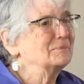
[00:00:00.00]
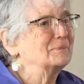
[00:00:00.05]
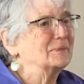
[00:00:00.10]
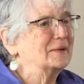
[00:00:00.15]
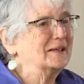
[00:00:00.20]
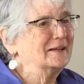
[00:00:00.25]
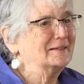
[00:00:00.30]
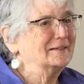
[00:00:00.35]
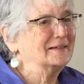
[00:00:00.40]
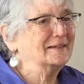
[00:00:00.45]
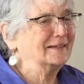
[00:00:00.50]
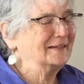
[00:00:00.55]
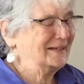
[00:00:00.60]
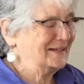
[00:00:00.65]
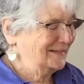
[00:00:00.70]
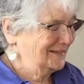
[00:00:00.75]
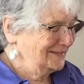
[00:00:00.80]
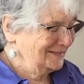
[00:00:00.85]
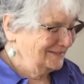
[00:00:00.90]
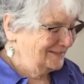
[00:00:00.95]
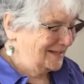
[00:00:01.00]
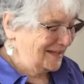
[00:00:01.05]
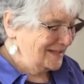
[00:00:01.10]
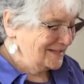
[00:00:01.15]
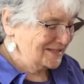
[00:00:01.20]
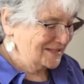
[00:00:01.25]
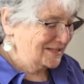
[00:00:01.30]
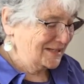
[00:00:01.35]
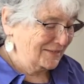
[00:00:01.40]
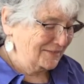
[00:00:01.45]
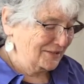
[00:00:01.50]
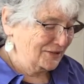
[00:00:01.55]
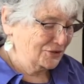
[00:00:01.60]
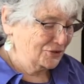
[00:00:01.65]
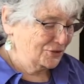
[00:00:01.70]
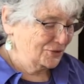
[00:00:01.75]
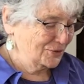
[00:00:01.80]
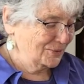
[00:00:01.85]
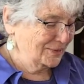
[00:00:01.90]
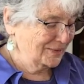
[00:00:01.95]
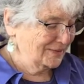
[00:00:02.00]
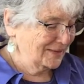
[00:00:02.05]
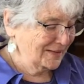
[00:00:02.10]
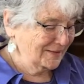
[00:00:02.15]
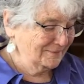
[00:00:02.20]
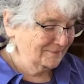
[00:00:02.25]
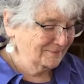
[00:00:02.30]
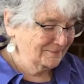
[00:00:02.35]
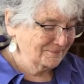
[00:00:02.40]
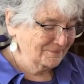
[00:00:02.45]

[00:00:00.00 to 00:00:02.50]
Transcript: but it has nothing to do with that.